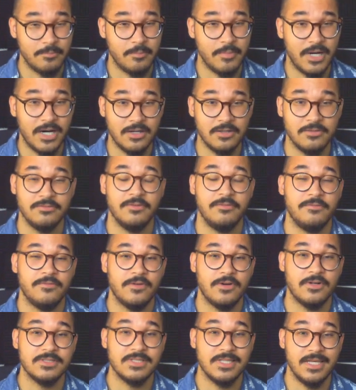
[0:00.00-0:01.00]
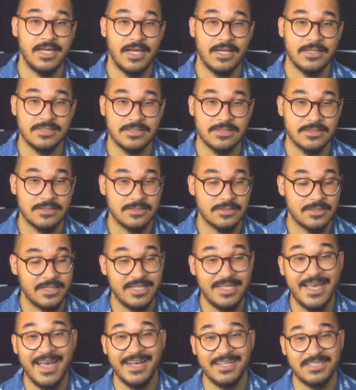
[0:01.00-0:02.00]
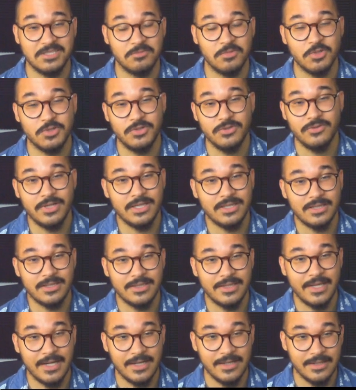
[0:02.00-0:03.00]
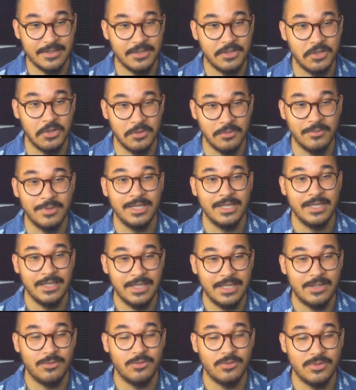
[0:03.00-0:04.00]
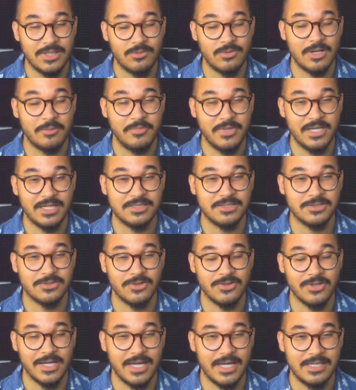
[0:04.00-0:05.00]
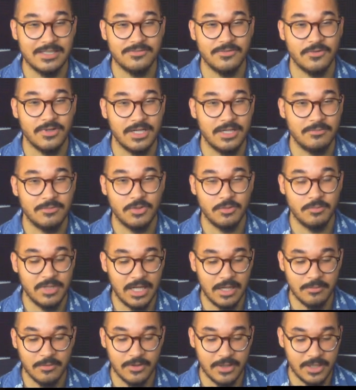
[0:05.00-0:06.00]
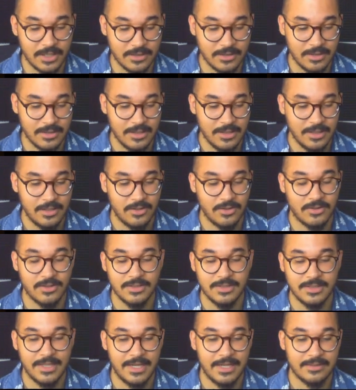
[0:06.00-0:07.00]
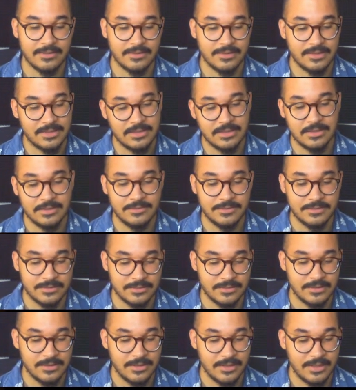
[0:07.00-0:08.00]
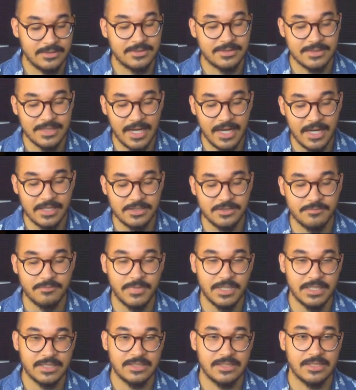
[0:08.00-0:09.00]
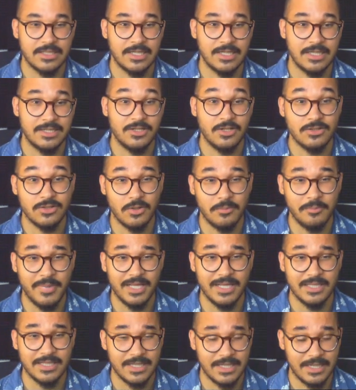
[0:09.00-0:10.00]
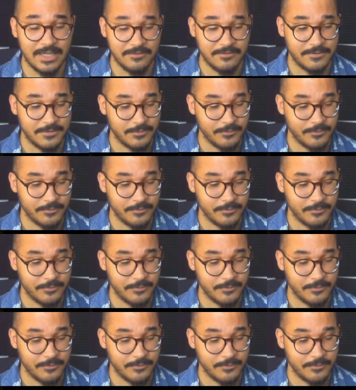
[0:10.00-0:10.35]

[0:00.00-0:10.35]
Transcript: part of the first EXable unit, then, you know, there would have been a strong case for him to be upgraded. Other than that, it's nice, but not compelling enough.